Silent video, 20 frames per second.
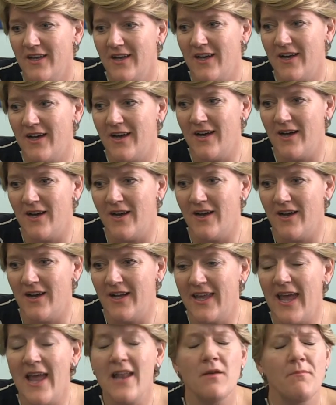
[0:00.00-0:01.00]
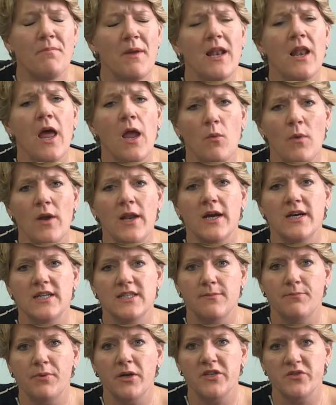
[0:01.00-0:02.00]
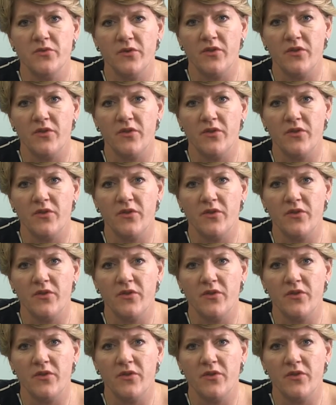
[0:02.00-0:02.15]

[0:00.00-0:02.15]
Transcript: again, a bit like Willie, I suppose,